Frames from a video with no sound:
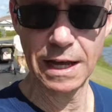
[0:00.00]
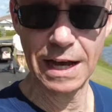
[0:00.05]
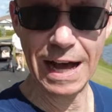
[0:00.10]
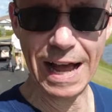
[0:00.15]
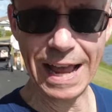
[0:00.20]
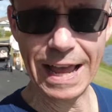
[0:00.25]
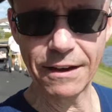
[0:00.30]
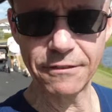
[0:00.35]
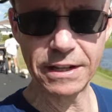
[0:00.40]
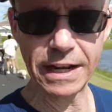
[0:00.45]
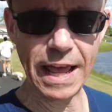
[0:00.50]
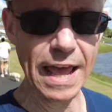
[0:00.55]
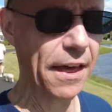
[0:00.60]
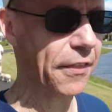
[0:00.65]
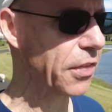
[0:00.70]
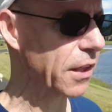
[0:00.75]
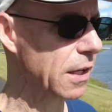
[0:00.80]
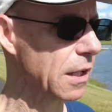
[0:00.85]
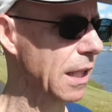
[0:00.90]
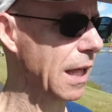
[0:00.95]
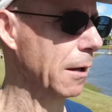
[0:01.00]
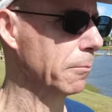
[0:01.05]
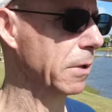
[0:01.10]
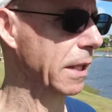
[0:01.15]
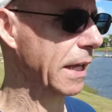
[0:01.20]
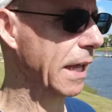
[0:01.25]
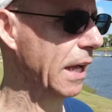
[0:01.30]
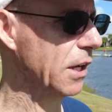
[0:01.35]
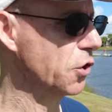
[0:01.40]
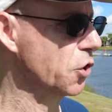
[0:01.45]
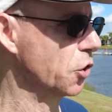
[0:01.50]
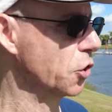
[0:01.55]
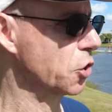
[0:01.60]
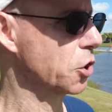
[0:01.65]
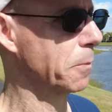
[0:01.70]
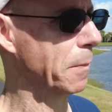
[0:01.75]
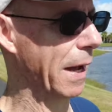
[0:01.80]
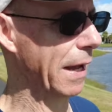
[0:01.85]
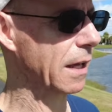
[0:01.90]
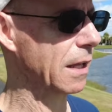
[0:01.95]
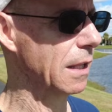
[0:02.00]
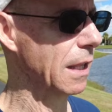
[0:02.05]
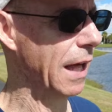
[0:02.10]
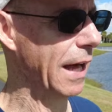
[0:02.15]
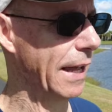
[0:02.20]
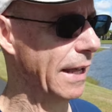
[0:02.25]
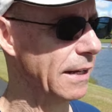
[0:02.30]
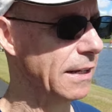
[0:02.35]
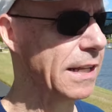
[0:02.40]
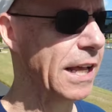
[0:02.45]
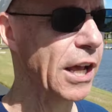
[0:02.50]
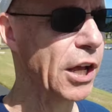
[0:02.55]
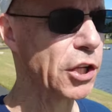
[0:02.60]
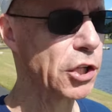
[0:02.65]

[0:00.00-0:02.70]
I have an ethical obligation to my client